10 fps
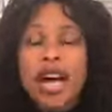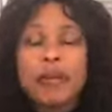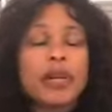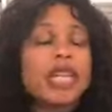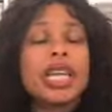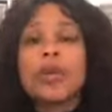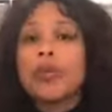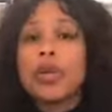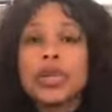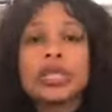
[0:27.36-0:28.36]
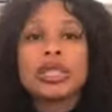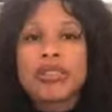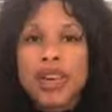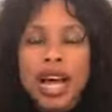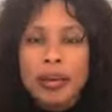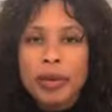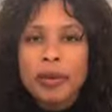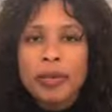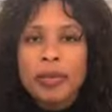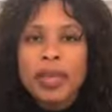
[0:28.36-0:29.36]
and the importance of fiber.
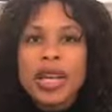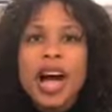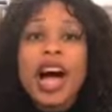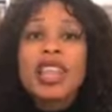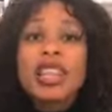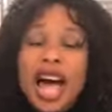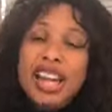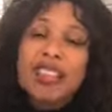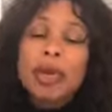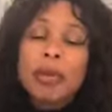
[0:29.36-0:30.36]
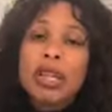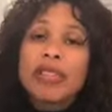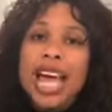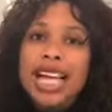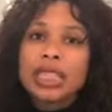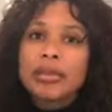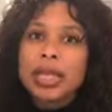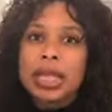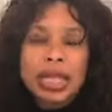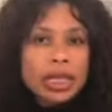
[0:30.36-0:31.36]
A lot of people have asked
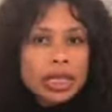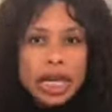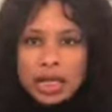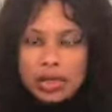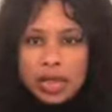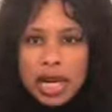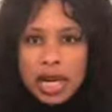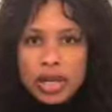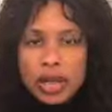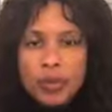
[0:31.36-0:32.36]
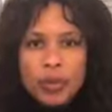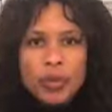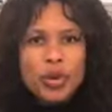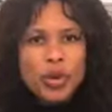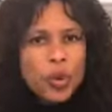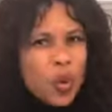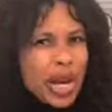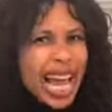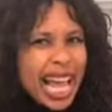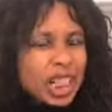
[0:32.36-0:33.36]
me, Dr. O'Connor,
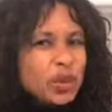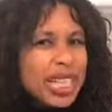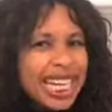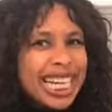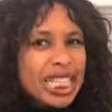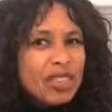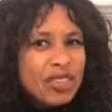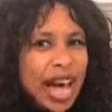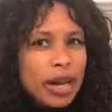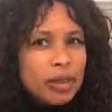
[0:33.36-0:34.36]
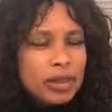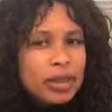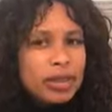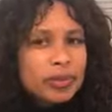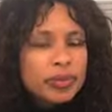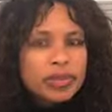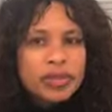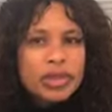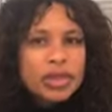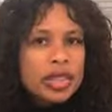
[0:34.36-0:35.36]
what actually is fiber?
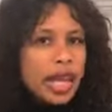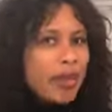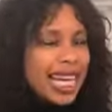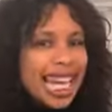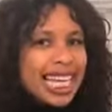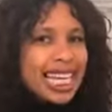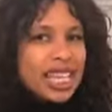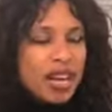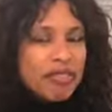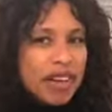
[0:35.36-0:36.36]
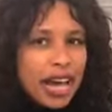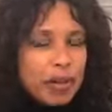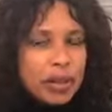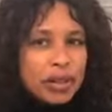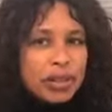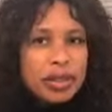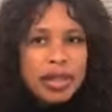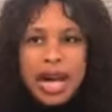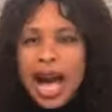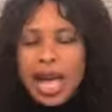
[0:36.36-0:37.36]
Am I getting enough fiber?
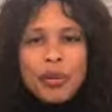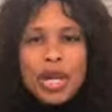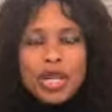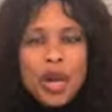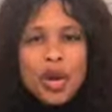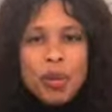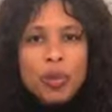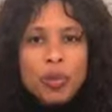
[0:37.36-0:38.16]
How do I know?